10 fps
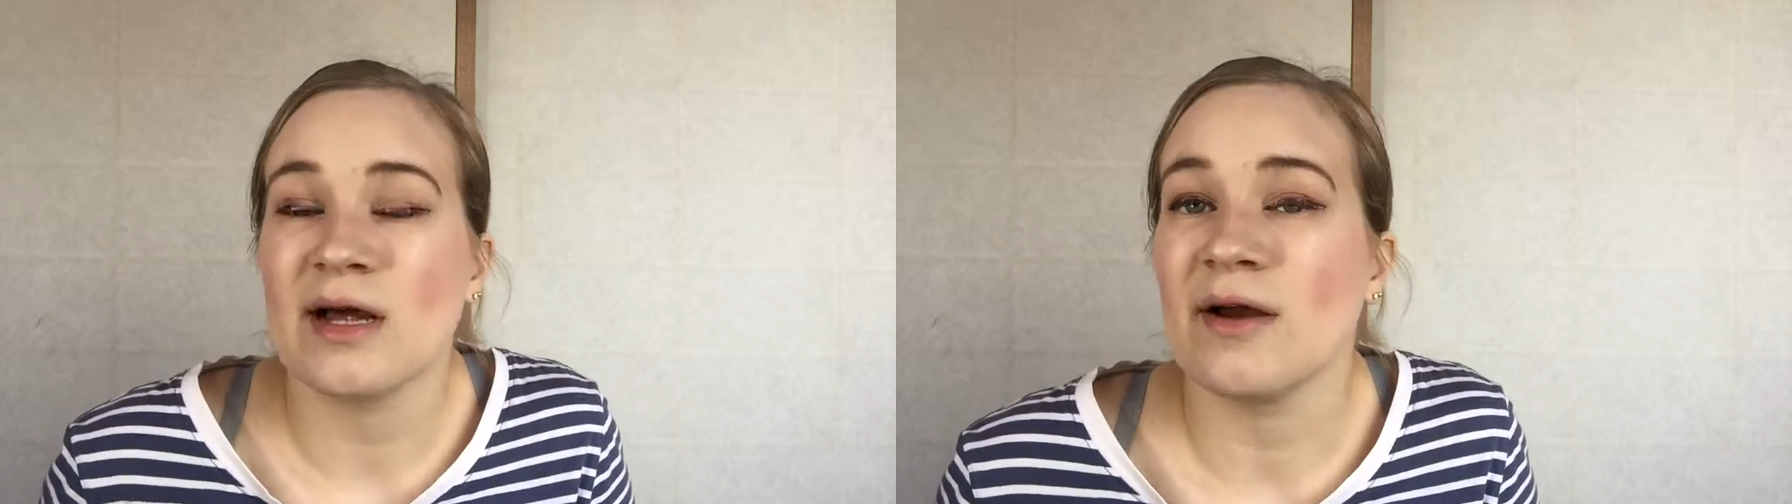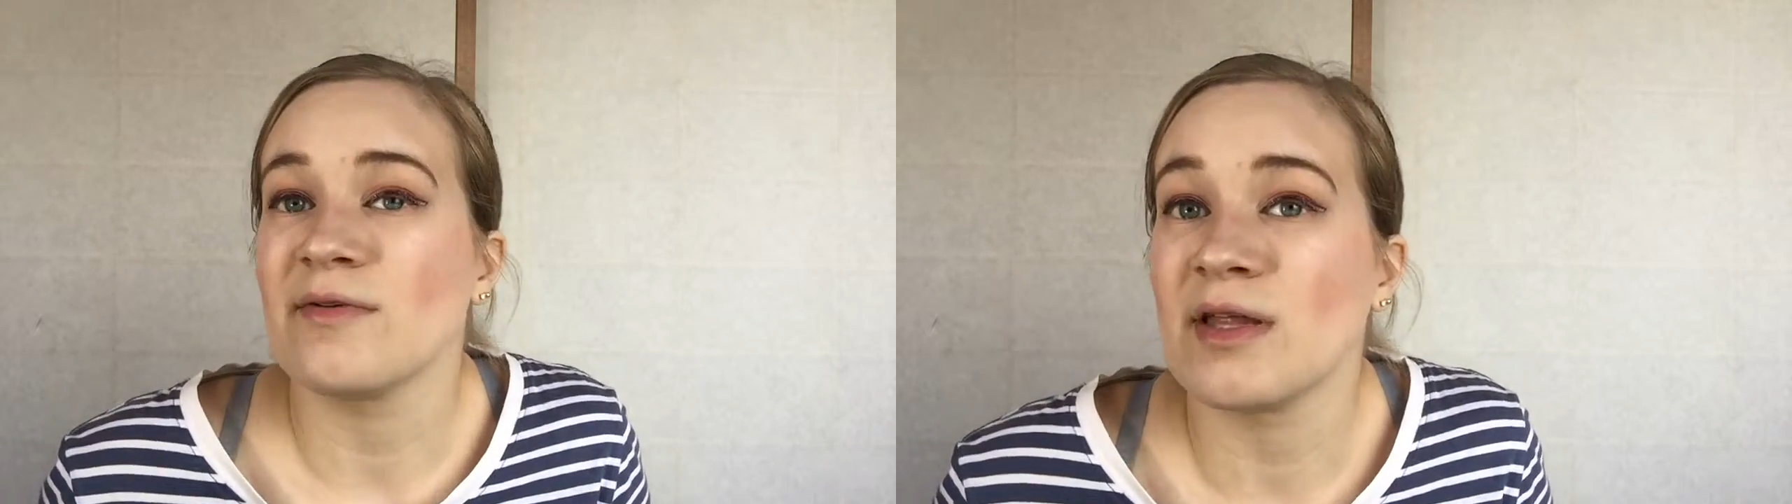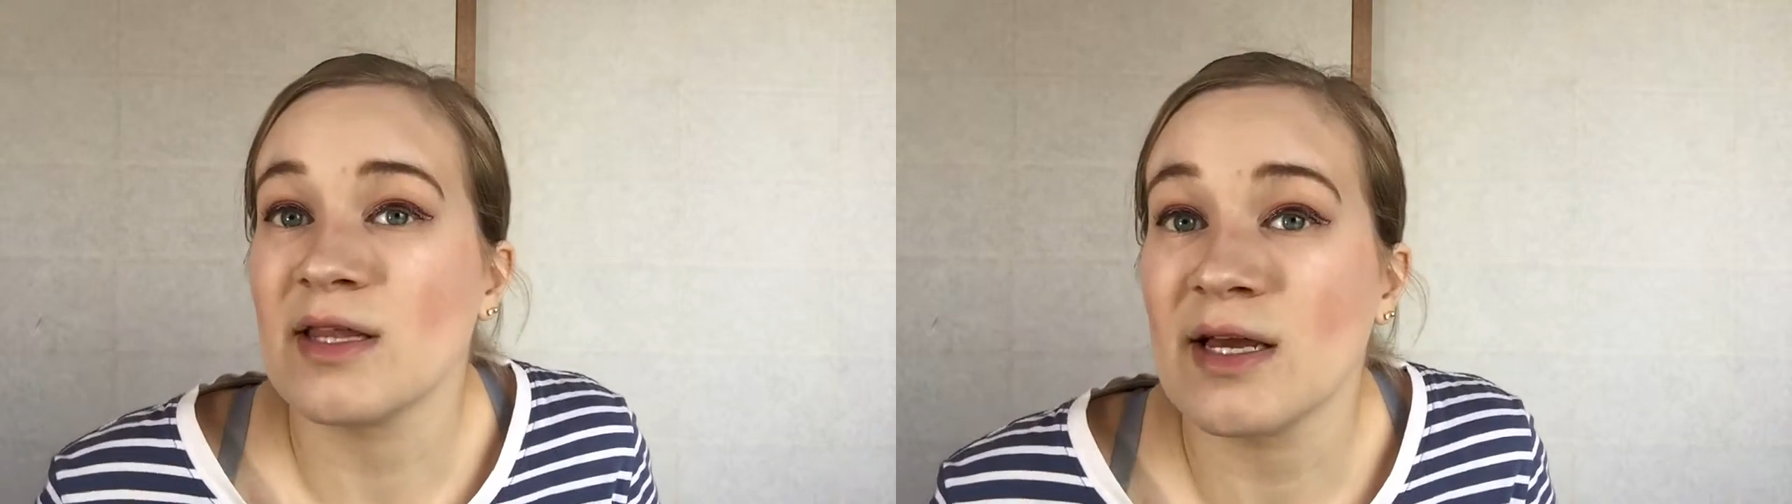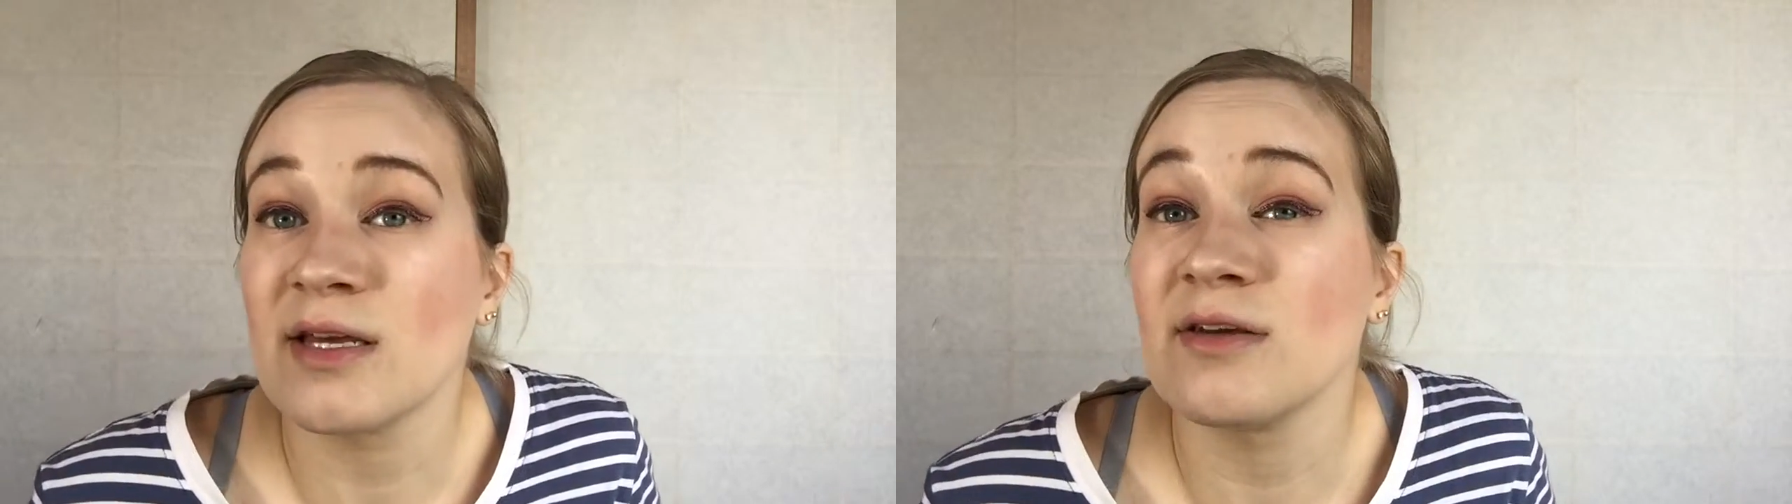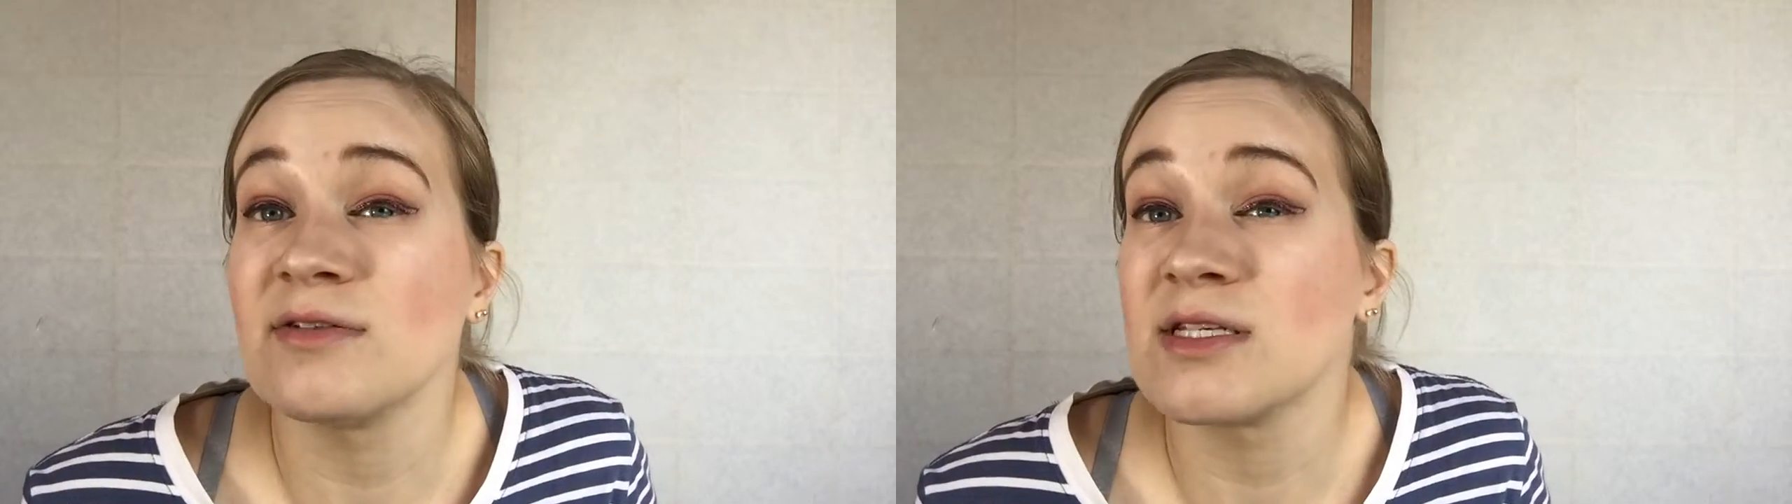I really
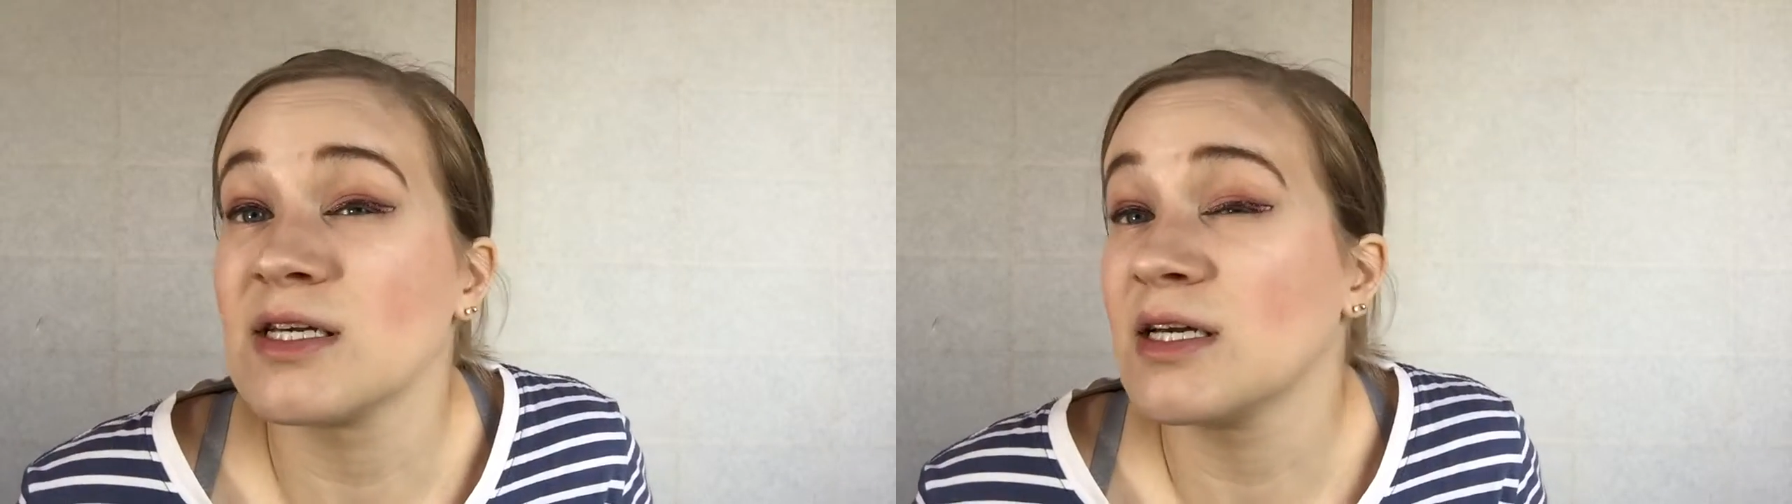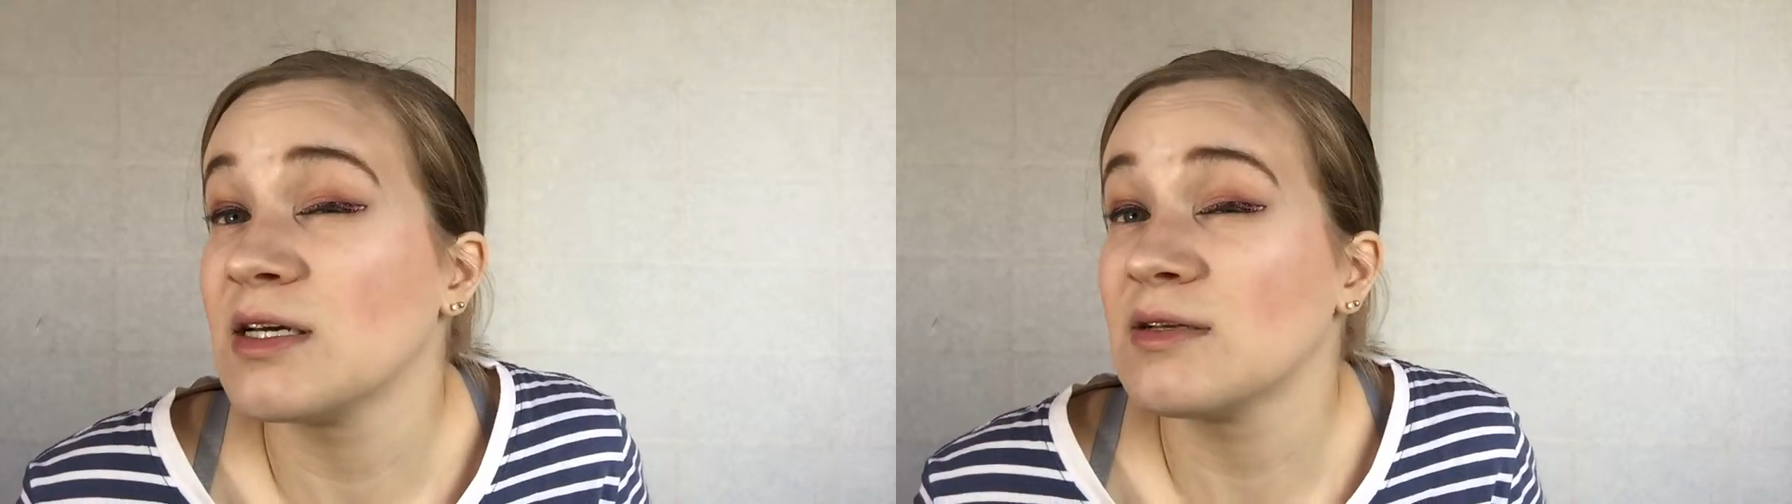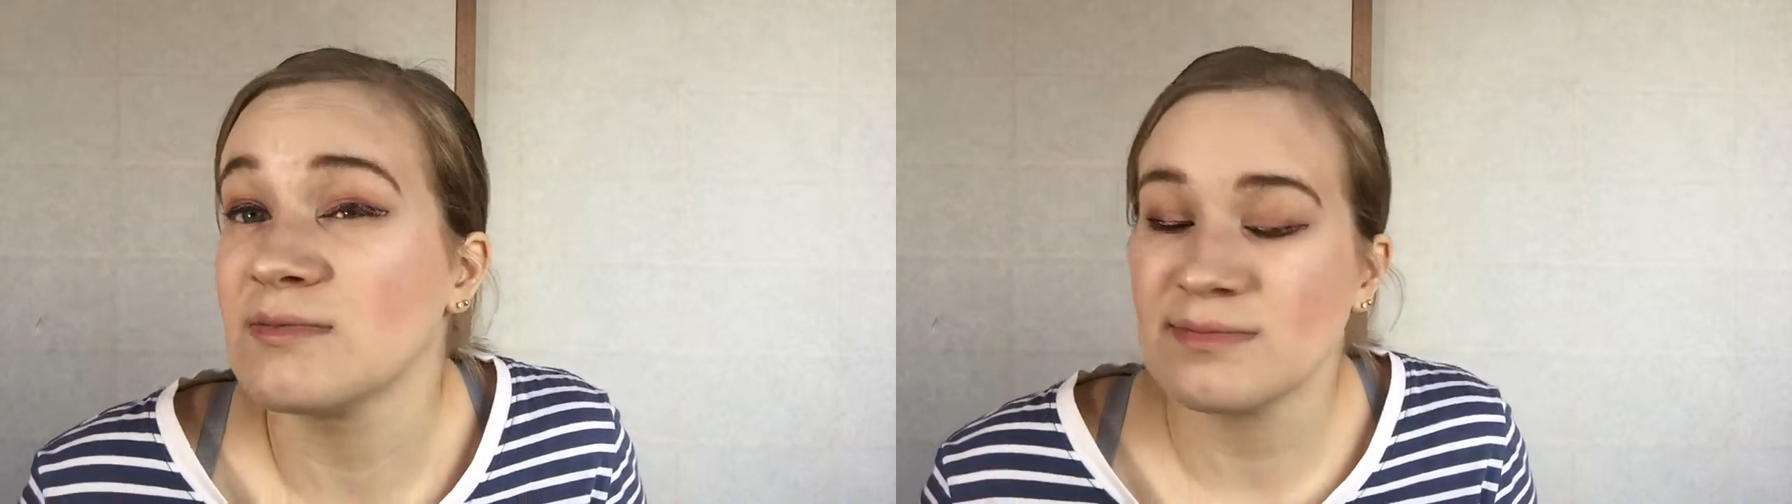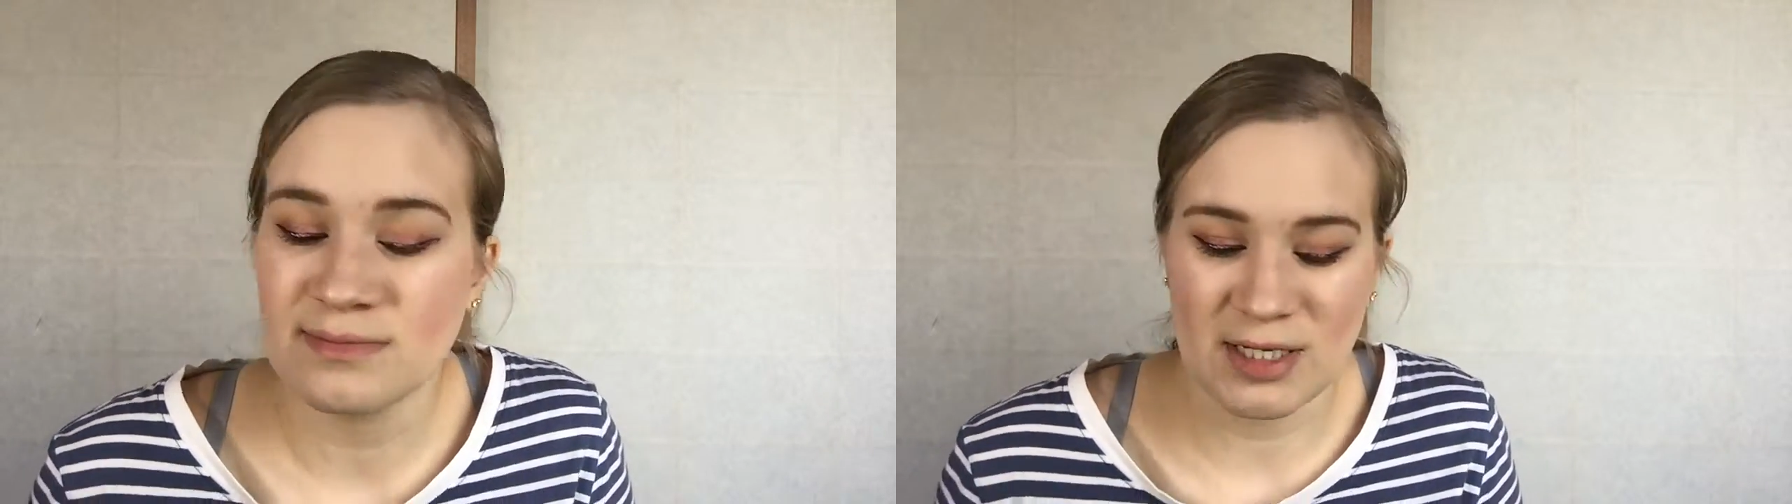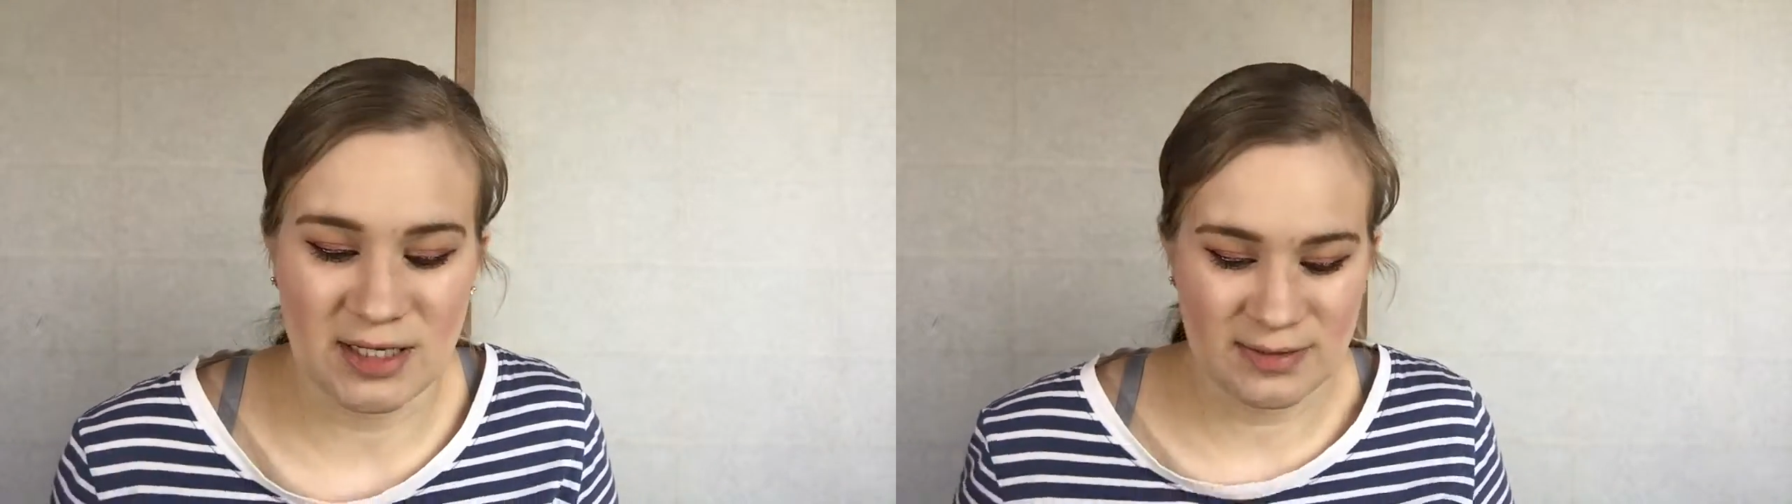like using it.
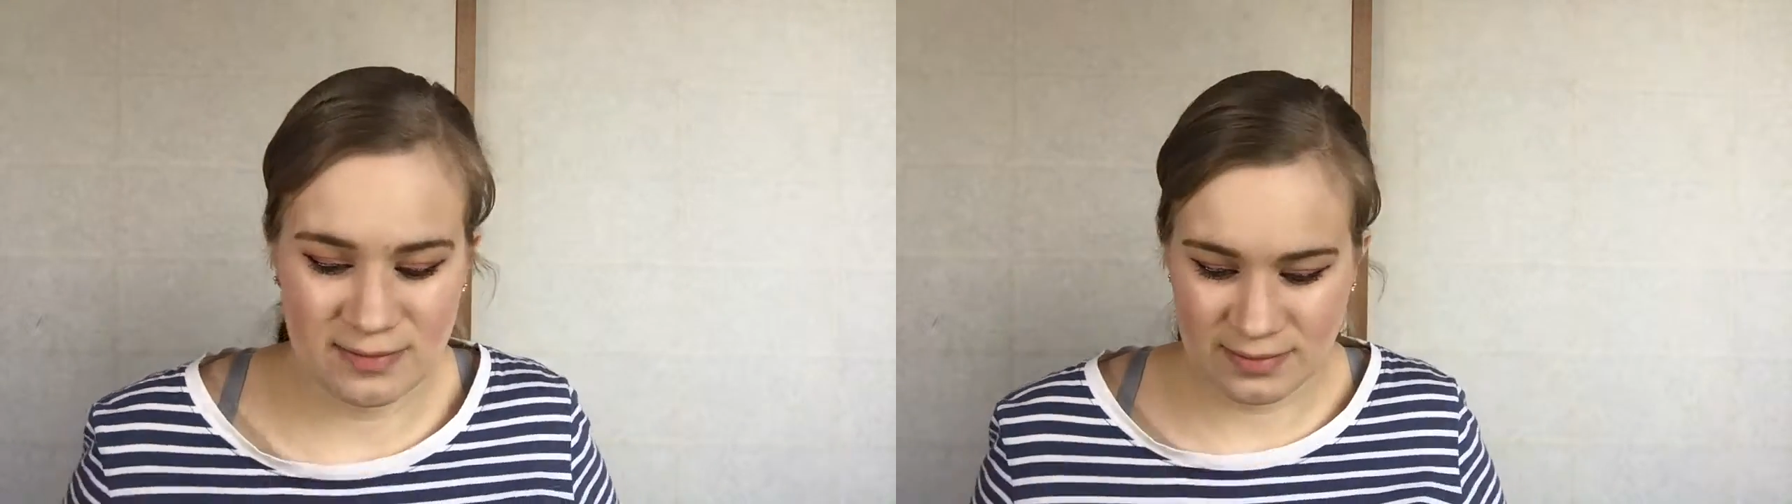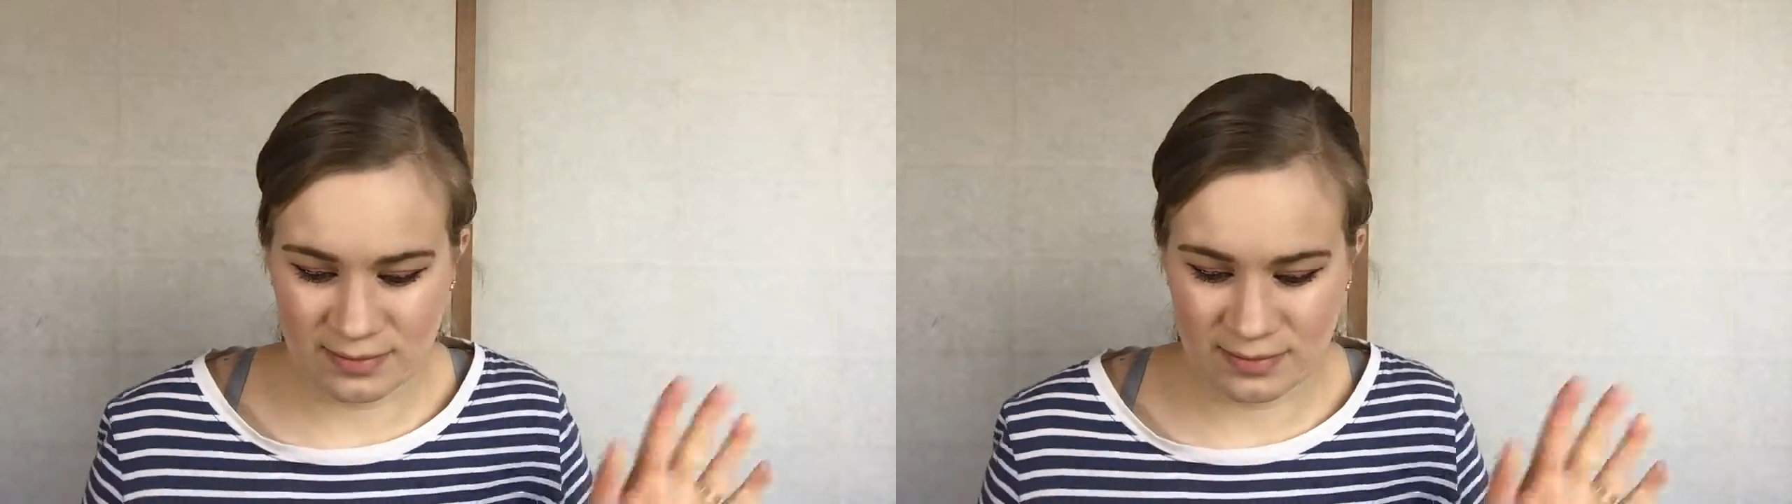But